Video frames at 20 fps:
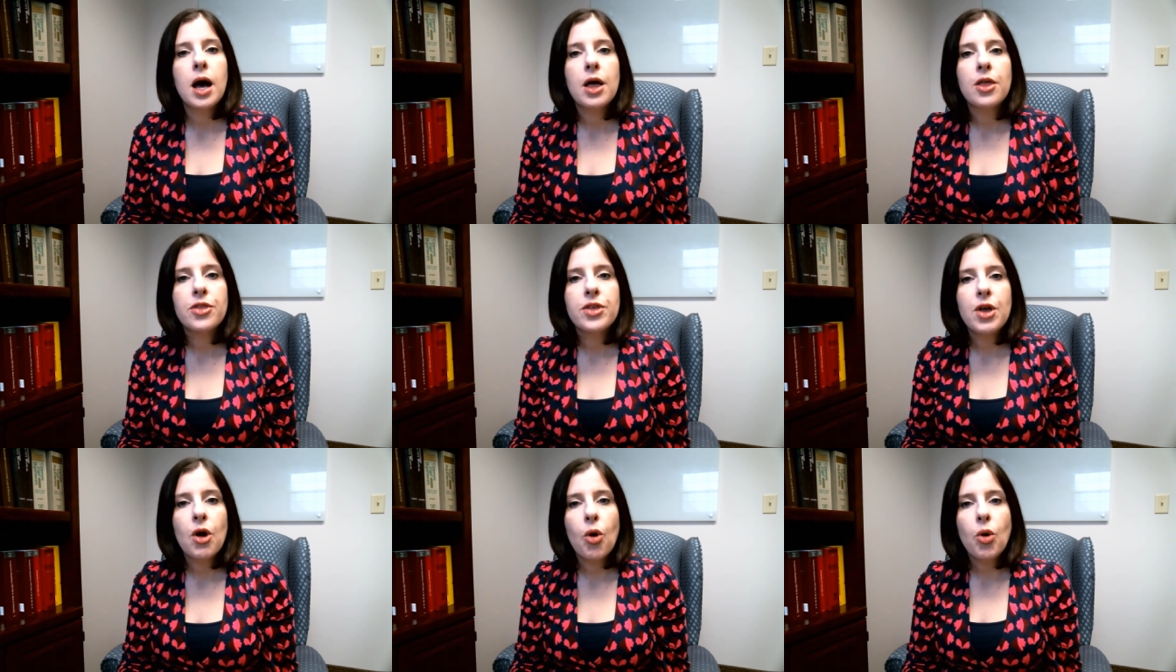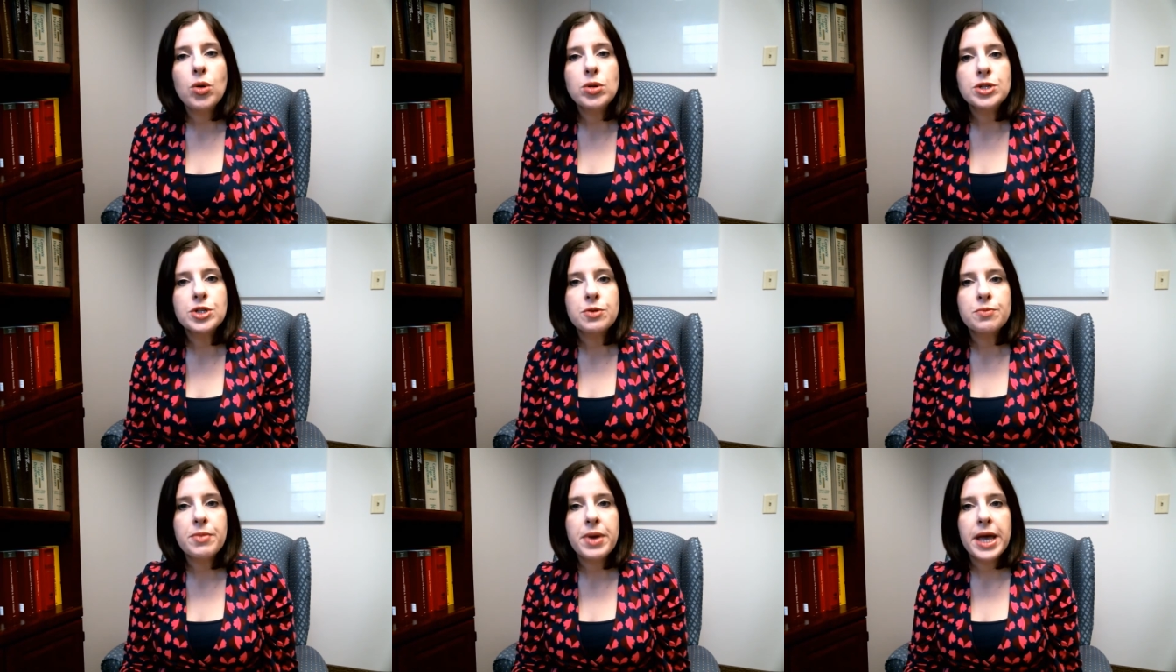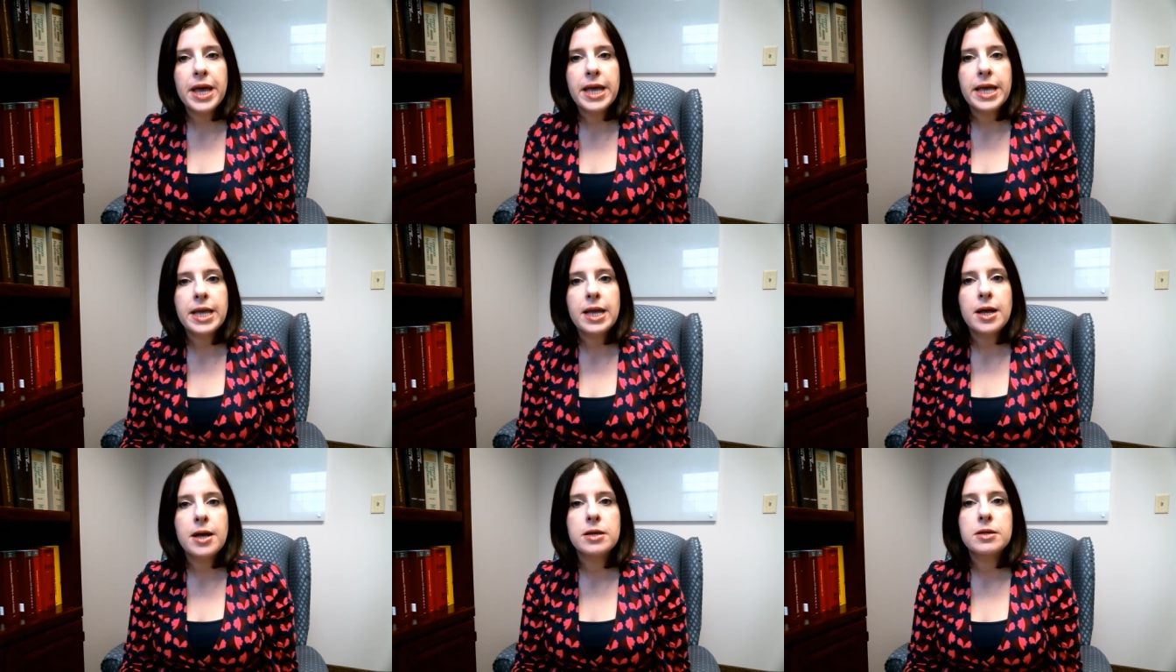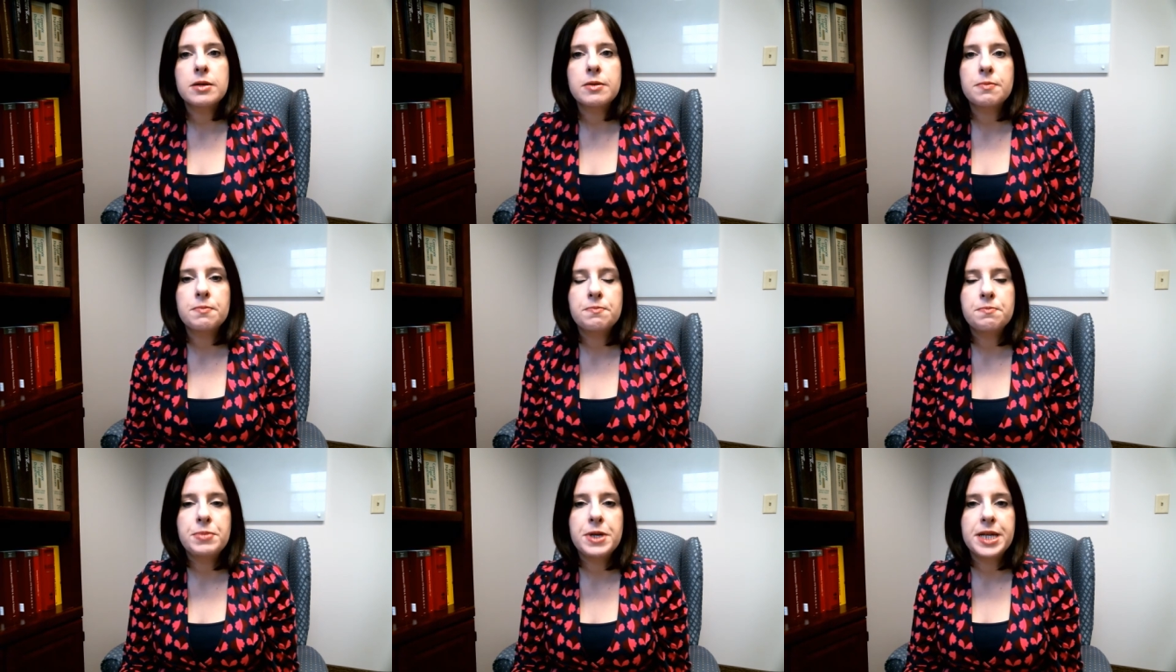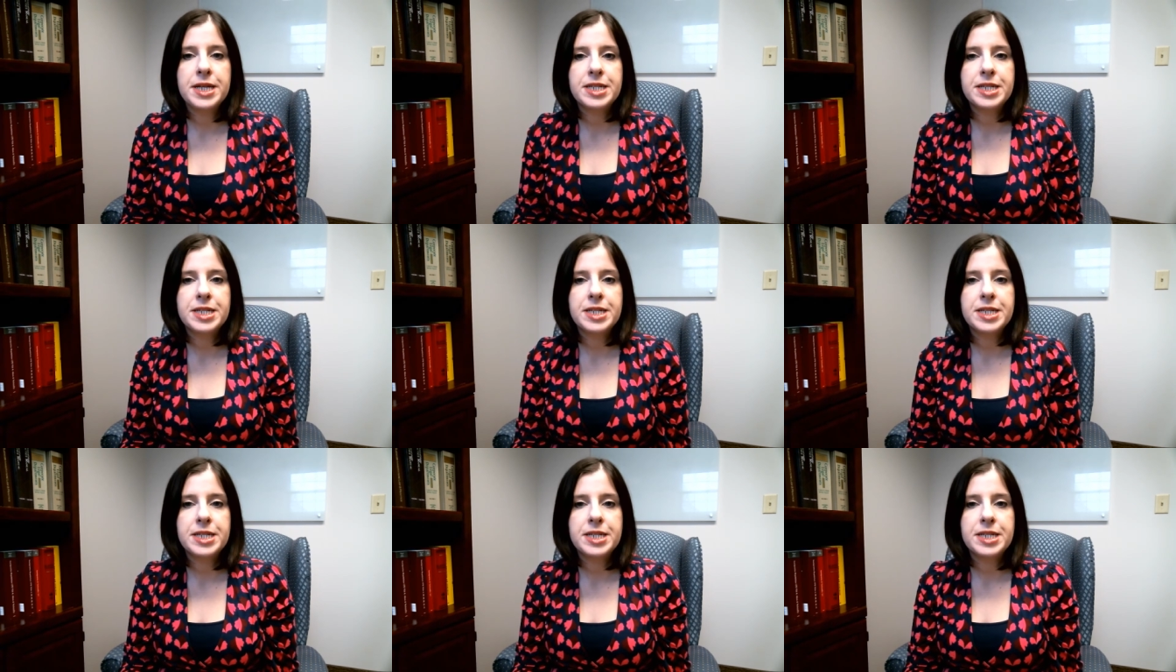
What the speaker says: the holder may be